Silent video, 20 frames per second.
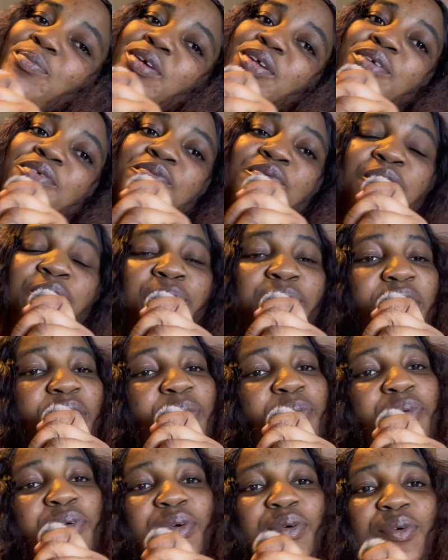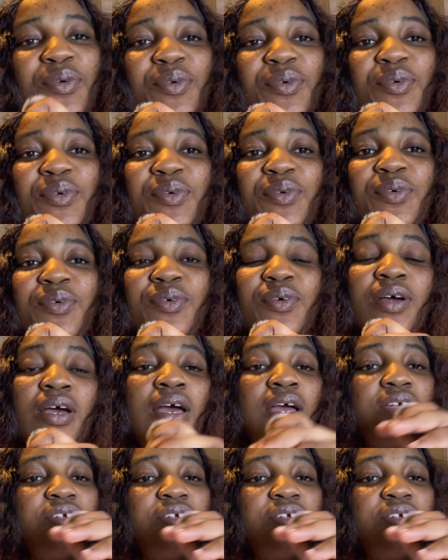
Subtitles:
beautiful people.